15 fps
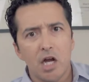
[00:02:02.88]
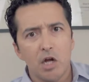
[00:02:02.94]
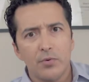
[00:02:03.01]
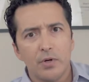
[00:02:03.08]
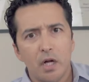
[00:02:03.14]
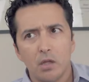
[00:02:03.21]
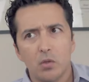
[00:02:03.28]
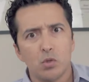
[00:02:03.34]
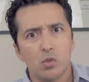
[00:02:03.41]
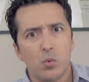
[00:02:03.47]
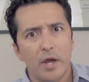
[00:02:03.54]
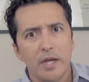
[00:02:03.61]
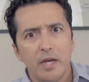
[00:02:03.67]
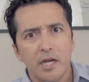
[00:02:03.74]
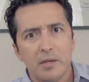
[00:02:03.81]
I don't want to lose
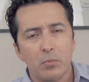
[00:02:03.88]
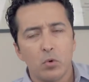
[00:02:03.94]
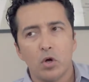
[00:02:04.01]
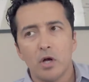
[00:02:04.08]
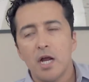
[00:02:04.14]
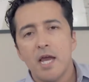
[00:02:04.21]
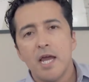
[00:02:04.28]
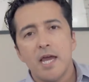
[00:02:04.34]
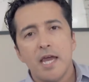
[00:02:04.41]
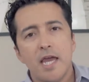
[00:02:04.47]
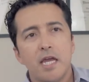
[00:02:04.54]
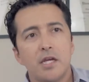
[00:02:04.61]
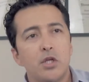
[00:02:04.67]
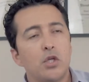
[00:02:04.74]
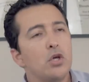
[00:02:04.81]
weight anymore?
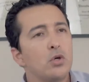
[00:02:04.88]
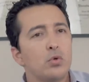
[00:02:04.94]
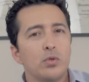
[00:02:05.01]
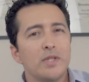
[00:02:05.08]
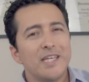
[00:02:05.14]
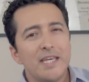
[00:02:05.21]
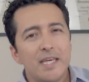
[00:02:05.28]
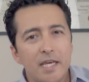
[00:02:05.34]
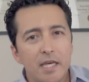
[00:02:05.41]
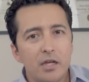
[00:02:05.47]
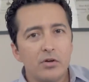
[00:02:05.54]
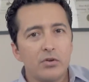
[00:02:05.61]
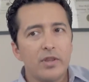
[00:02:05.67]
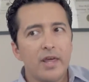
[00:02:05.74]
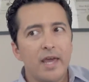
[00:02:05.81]
And you don't really
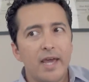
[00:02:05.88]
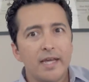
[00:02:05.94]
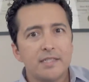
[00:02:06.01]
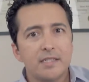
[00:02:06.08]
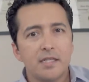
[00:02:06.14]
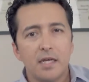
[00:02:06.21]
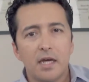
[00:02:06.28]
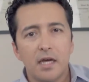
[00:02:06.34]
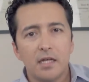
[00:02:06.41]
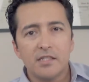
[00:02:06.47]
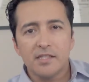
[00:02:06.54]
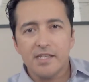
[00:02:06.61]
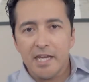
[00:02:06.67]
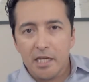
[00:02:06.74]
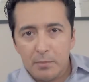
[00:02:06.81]
hear that
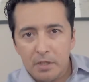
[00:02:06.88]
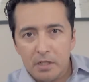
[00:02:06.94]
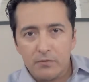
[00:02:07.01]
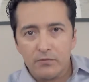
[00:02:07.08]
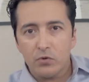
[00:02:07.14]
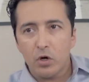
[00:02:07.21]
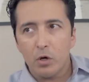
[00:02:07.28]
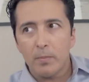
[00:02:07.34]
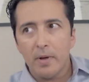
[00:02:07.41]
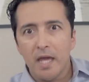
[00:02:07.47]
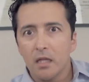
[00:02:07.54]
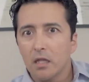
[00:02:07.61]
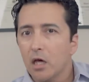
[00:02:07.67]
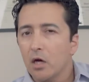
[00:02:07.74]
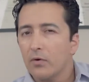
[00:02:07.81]
statement from
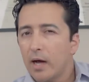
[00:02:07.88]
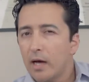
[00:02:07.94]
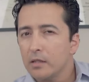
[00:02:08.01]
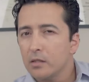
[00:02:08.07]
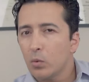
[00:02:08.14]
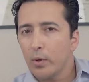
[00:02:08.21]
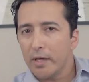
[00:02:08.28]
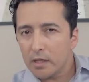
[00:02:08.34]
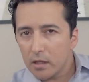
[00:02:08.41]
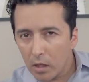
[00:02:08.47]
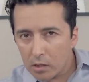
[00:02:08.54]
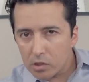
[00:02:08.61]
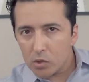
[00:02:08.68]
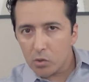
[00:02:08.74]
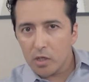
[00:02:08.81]
a lot of other weight
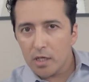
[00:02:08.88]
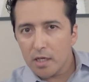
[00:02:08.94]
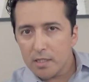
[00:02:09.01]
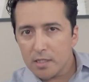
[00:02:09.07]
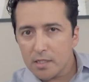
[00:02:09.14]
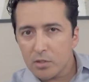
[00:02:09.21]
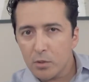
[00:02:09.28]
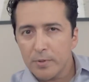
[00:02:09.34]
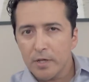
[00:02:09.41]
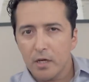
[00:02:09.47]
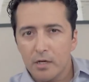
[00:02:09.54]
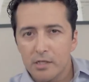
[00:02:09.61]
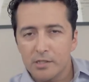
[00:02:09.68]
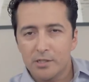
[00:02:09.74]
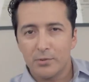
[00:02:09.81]
loss drugs, to be
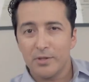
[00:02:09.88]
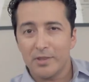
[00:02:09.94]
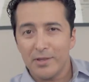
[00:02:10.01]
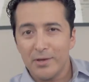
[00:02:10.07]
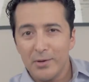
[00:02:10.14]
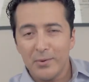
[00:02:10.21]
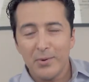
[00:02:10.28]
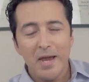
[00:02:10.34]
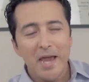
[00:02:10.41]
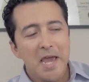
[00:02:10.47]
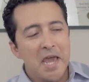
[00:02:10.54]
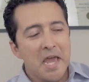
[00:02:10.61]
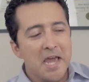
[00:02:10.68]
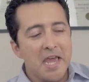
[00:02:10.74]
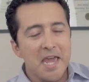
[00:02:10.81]
honest with you.
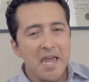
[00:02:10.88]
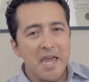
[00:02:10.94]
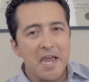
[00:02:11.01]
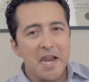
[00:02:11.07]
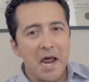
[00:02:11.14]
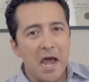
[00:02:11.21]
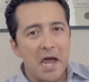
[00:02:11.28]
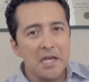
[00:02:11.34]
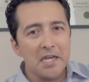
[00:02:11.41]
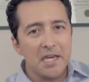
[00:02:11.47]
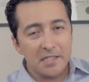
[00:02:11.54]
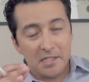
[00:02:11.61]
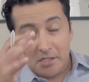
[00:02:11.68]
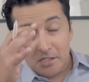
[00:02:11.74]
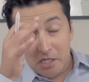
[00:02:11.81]
And I
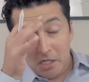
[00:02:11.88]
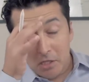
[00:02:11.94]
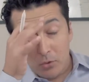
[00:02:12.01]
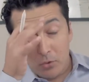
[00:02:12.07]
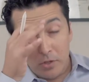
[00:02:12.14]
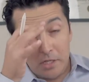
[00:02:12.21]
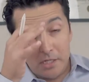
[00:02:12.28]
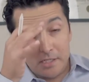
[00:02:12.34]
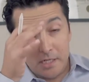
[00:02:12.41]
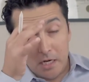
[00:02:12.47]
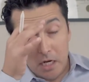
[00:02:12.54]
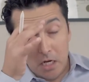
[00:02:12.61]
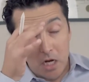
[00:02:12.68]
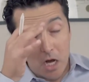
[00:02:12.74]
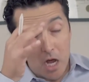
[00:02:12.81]
get these inquiries. They're
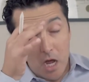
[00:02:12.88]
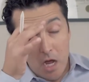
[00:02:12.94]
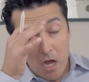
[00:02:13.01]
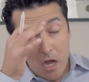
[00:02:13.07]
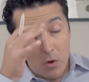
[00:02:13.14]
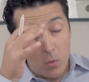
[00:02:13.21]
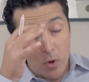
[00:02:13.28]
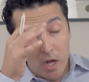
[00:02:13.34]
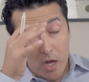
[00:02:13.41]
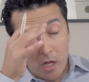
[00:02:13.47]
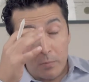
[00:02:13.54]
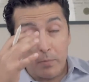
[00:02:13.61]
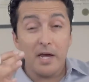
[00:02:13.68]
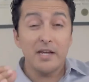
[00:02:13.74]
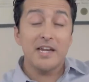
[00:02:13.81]
like,
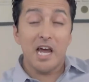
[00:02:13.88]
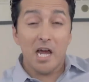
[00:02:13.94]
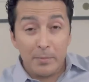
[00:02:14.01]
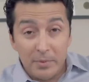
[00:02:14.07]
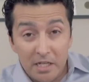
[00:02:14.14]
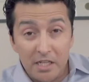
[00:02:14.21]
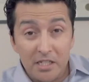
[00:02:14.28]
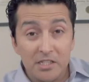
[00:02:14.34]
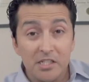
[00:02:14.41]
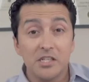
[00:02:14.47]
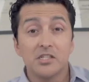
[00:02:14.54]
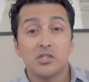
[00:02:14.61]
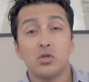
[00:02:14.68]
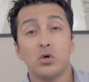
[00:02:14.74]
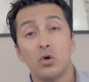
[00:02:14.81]
well, my diabetes
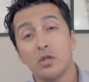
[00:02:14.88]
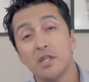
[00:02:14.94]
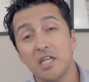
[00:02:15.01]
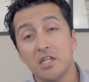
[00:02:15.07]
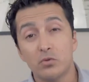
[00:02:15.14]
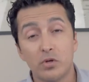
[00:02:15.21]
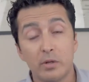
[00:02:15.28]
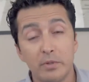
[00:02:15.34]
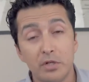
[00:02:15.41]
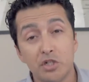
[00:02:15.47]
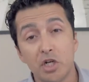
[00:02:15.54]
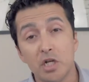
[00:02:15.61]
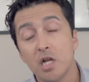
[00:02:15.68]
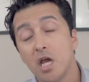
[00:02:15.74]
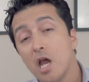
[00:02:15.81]
is totally in
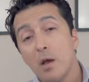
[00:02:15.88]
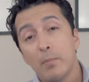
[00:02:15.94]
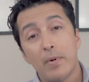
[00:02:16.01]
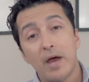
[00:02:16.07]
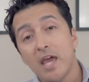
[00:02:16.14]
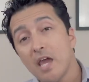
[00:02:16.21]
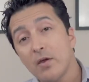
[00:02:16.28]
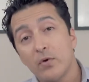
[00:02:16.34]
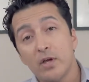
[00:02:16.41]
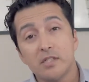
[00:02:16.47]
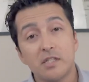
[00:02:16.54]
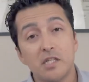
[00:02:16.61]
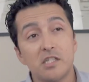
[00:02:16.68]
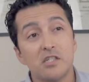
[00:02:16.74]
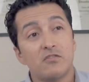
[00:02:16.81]
remission. My
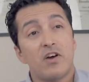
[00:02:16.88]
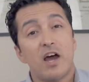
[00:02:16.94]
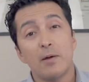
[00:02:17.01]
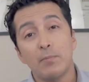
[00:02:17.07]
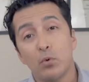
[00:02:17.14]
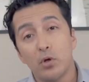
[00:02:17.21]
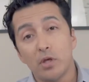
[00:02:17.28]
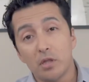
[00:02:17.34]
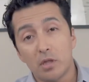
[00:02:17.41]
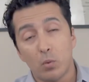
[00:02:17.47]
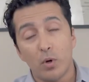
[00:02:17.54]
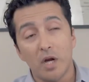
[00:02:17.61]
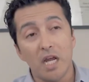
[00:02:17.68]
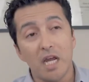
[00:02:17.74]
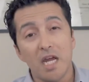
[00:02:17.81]
A1C is
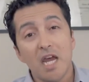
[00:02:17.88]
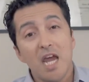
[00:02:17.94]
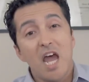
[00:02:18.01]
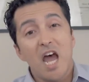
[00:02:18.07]
5.3.